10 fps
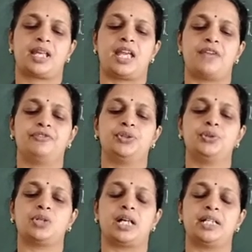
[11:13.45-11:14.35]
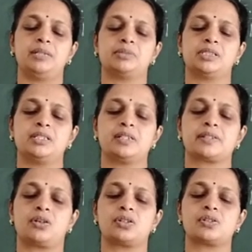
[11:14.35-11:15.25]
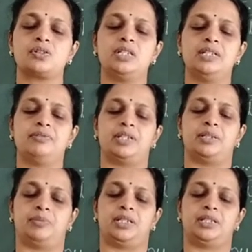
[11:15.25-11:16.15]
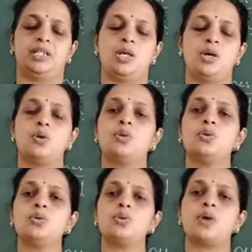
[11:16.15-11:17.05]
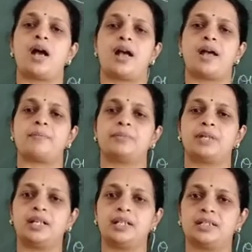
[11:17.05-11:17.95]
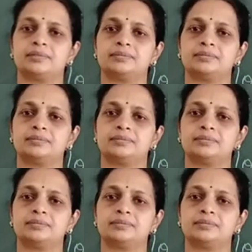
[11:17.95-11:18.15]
A few animals also live in me. Who am I?